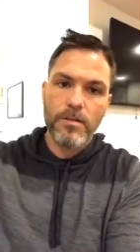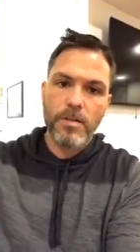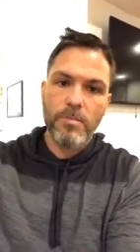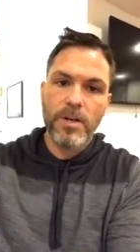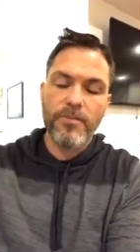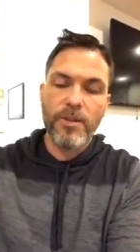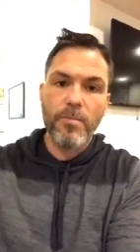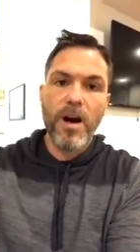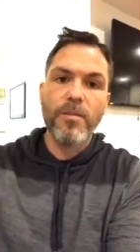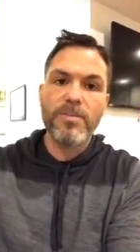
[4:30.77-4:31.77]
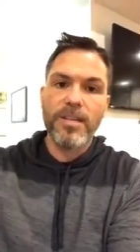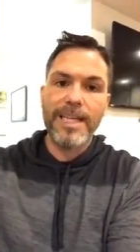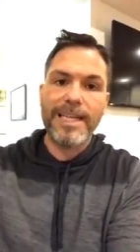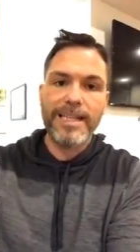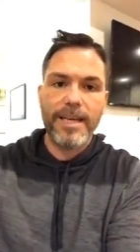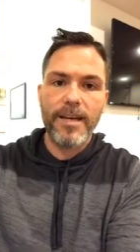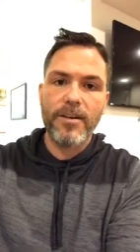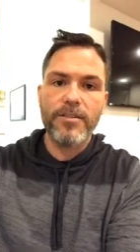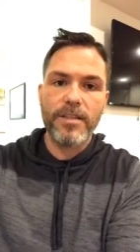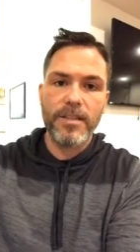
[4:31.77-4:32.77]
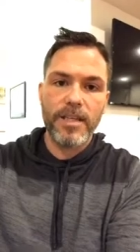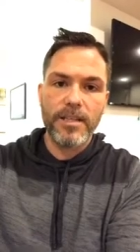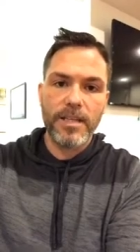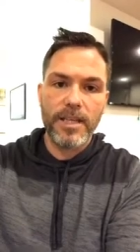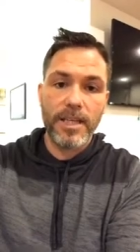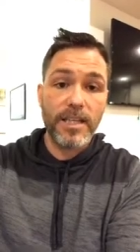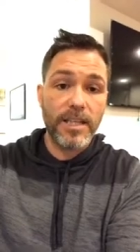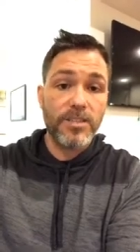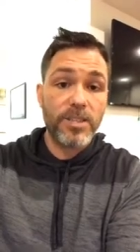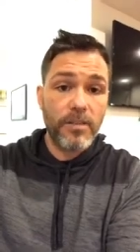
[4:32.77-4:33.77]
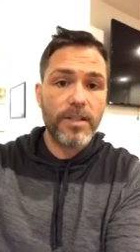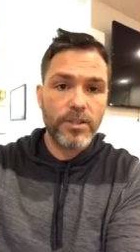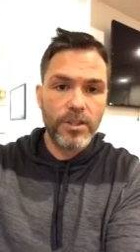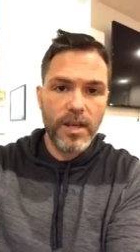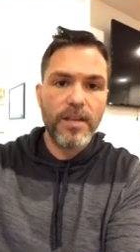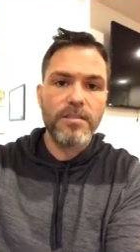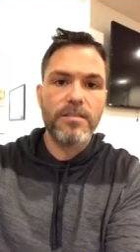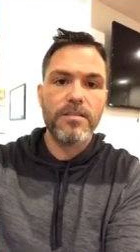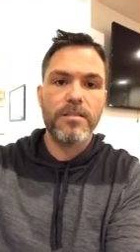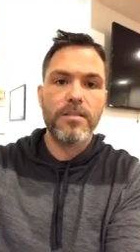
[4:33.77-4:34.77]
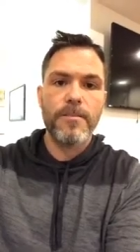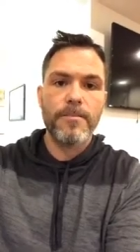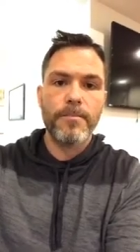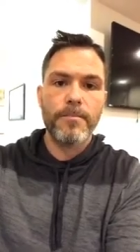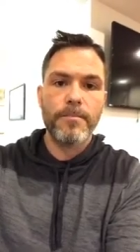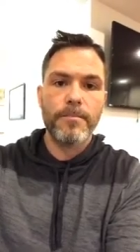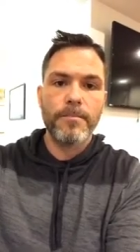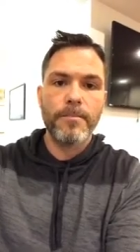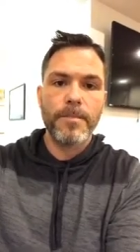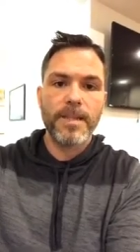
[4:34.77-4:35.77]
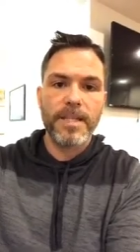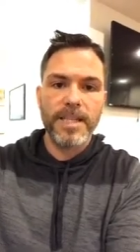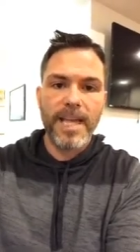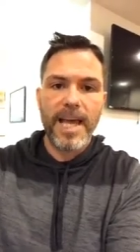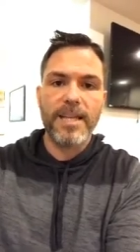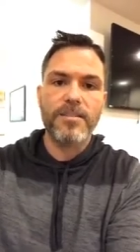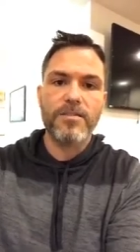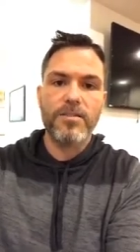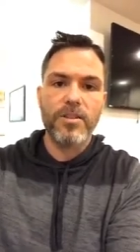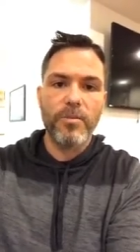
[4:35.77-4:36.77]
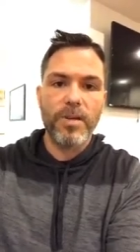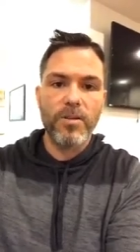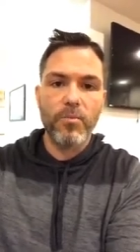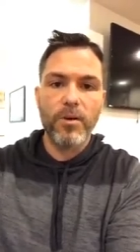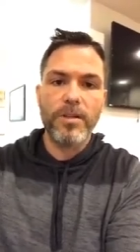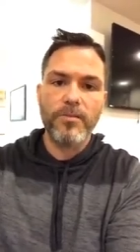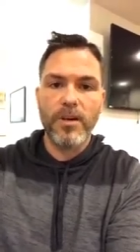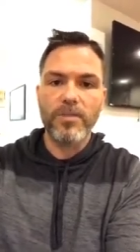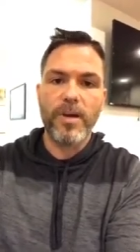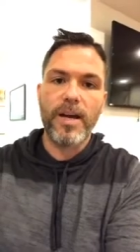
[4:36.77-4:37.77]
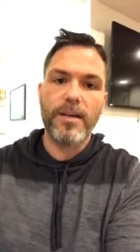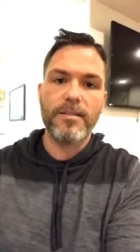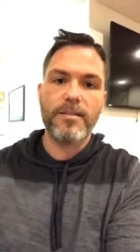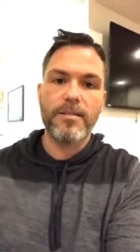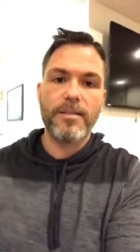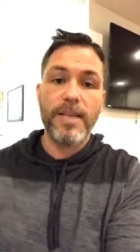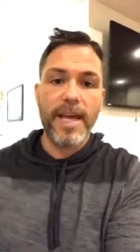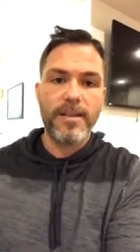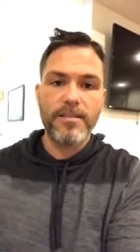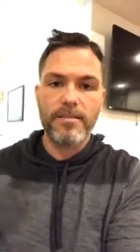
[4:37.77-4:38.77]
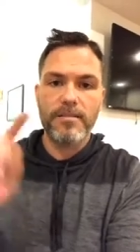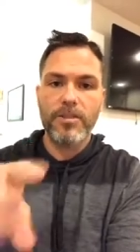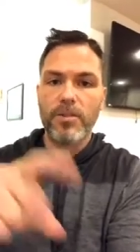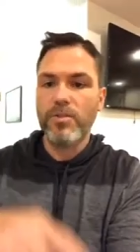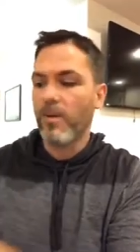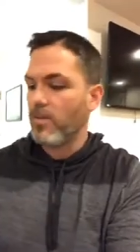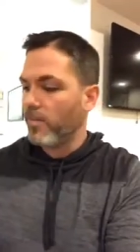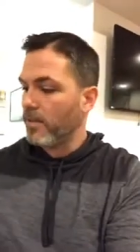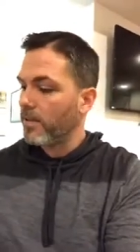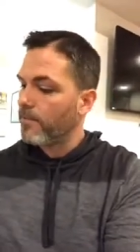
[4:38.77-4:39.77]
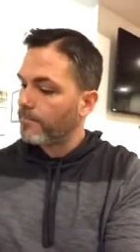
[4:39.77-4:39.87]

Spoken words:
But if the mom's leading the health, and generally she does, then the dad's going to be the one that falls behind. Dads, your responsibility.